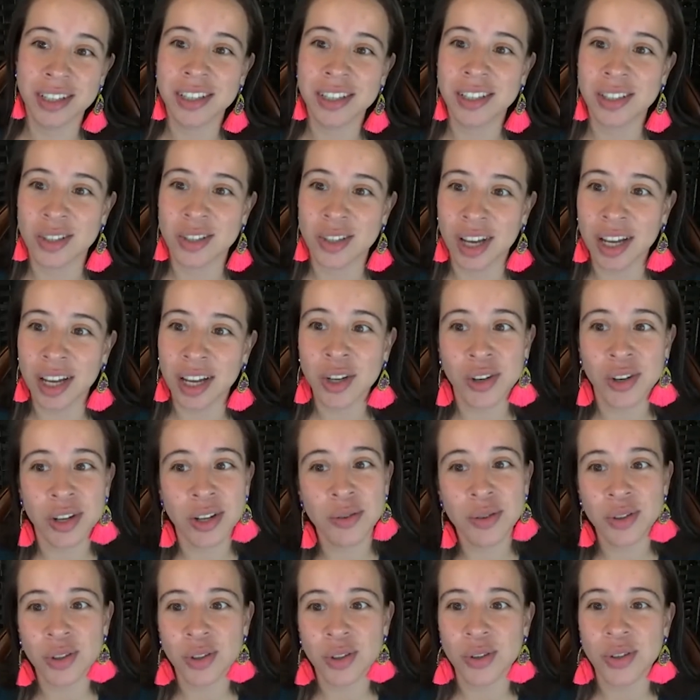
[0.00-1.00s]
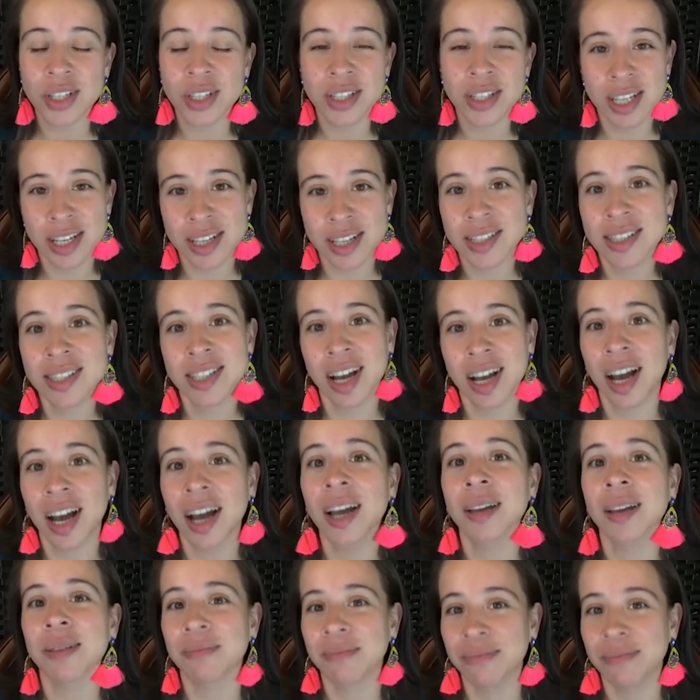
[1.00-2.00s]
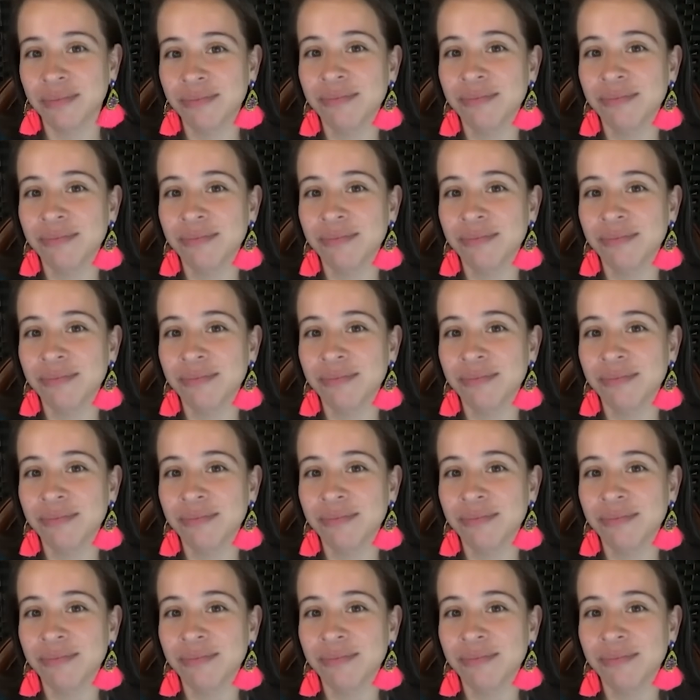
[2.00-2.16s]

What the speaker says: So I agree with you. It takes time.